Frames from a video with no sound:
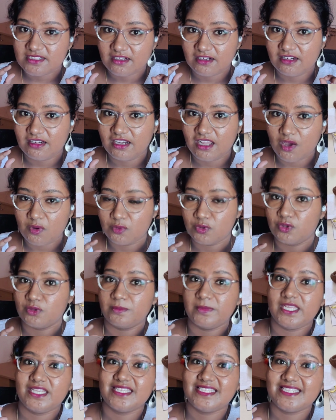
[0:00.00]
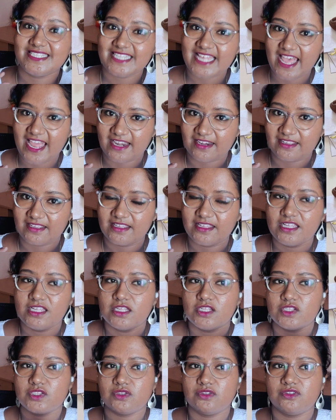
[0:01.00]
turned down to mean sad.
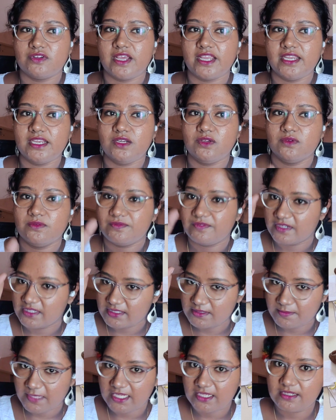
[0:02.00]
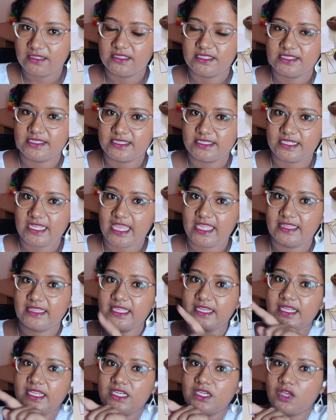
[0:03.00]
So try to first make a list and
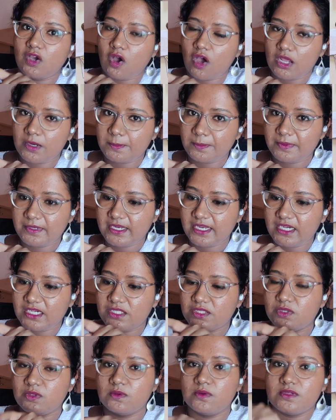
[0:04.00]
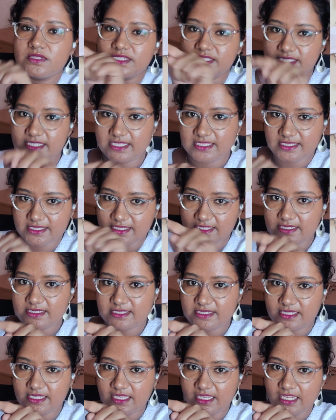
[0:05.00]
then incorporate those
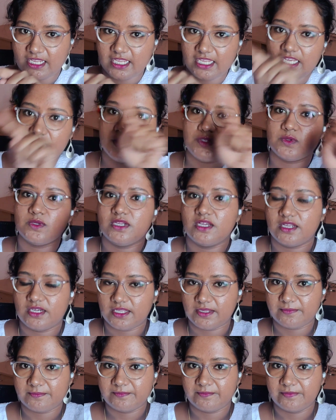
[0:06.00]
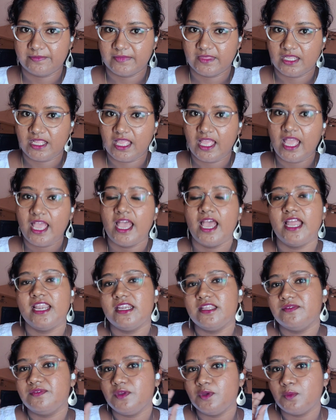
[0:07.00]
senses into learning. And
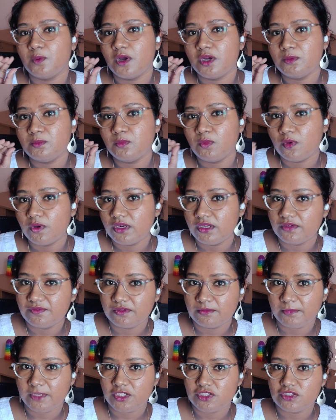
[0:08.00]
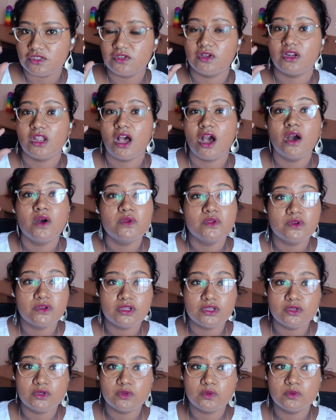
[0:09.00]
if you want more information on how you
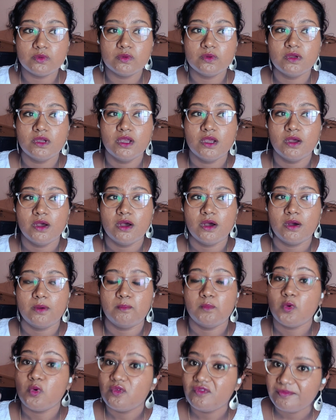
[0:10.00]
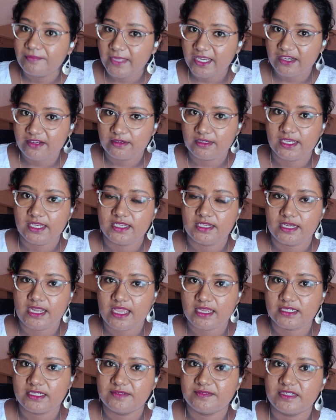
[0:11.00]
can do movement related
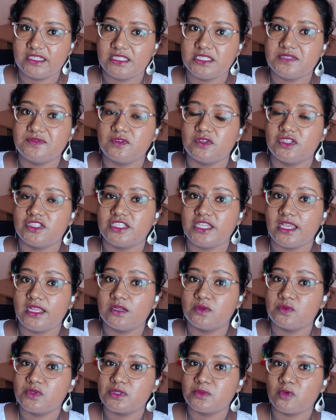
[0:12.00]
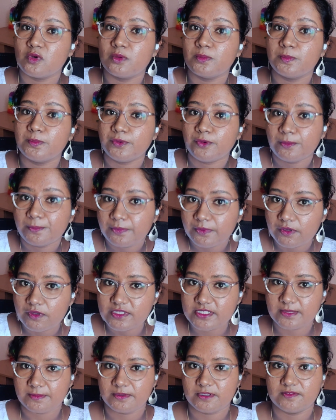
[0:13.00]
activities for a child who is more
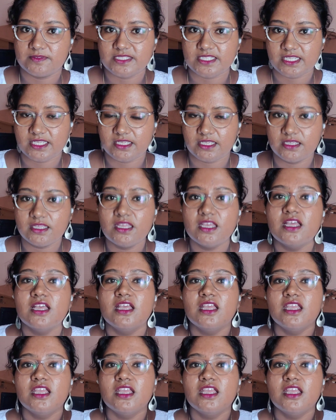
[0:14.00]
proprioceptive seeking,